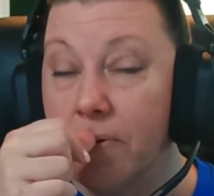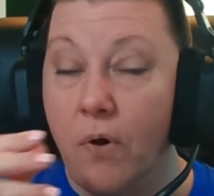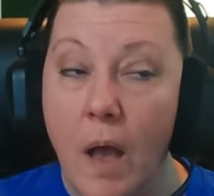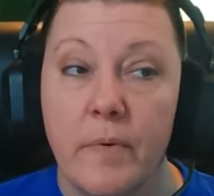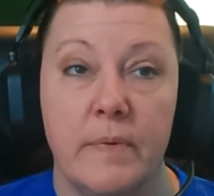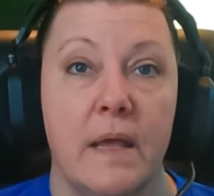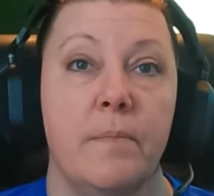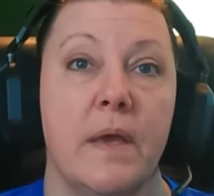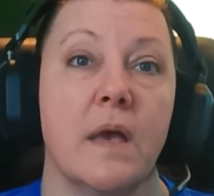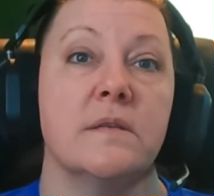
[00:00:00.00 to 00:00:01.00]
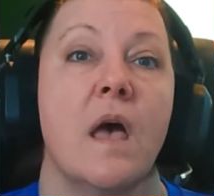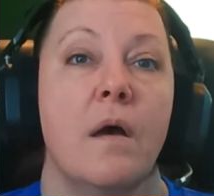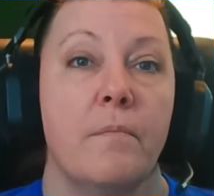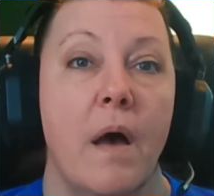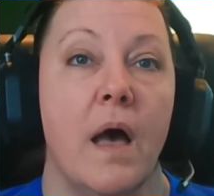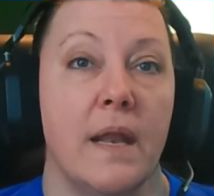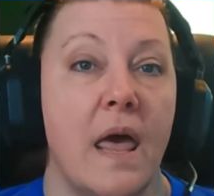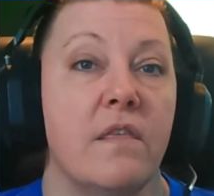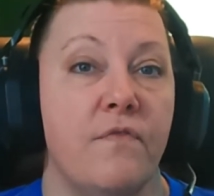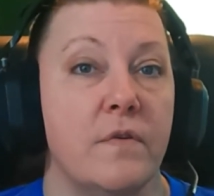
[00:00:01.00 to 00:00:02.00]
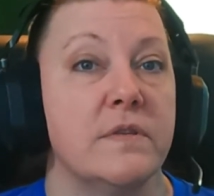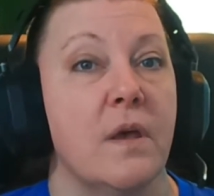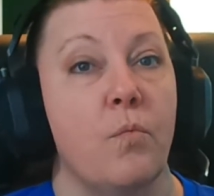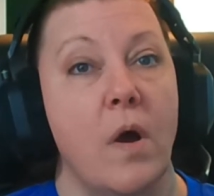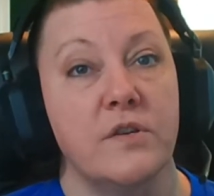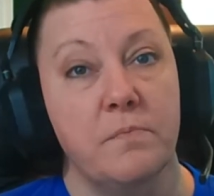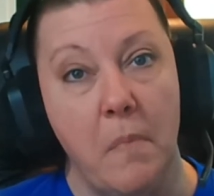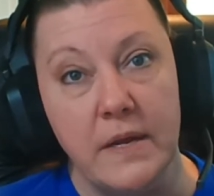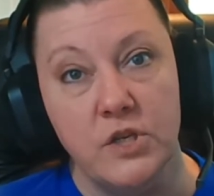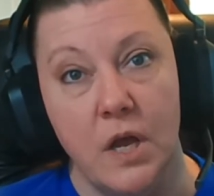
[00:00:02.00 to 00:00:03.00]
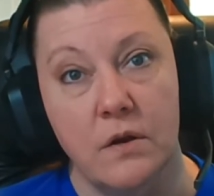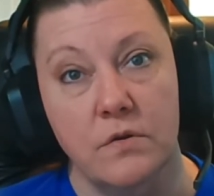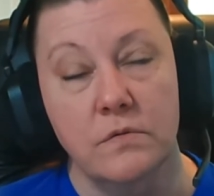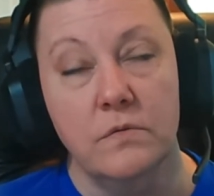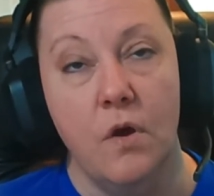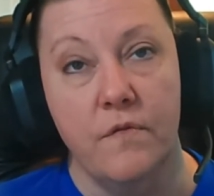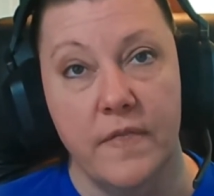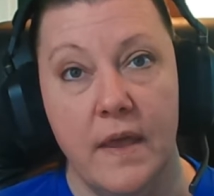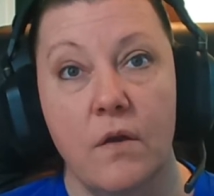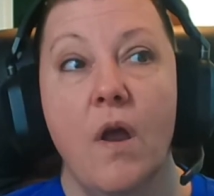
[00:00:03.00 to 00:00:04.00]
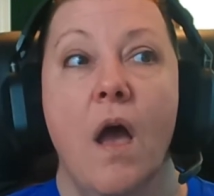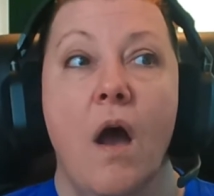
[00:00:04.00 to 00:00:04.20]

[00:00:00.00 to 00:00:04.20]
probably because a lot of the folks that watch my channel over there